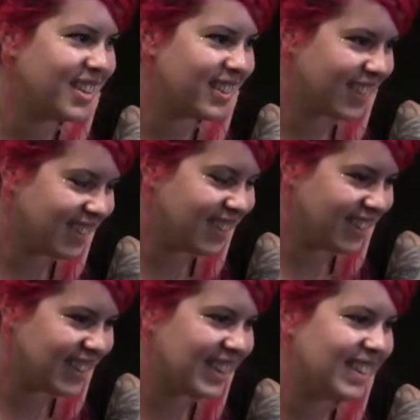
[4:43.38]
year,
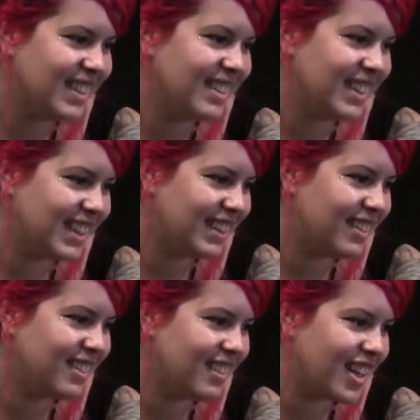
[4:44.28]
and
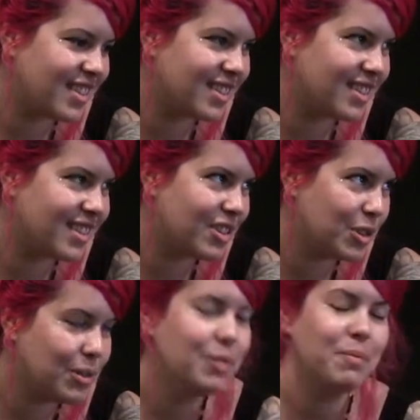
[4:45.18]
last
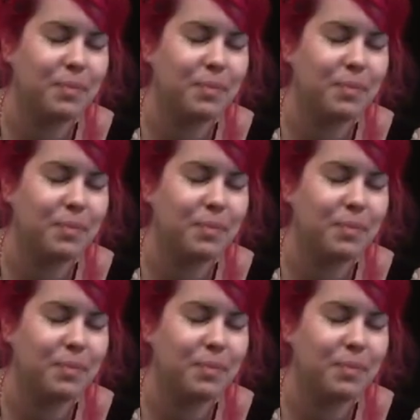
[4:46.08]
June